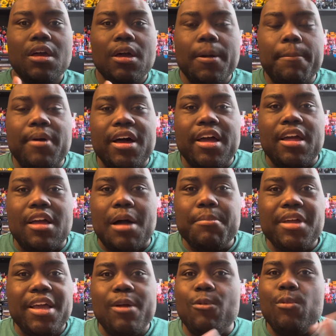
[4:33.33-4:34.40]
But I'm
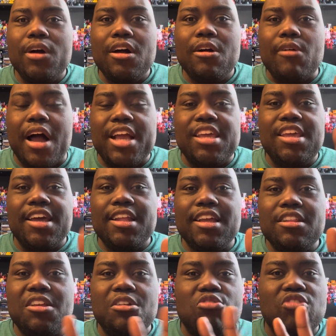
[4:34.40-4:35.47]
like, well, I get
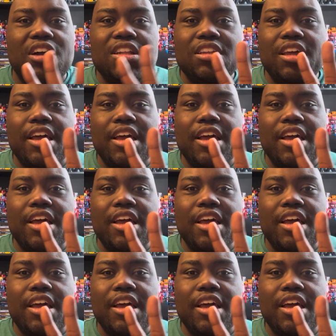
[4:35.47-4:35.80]
it. They're trying to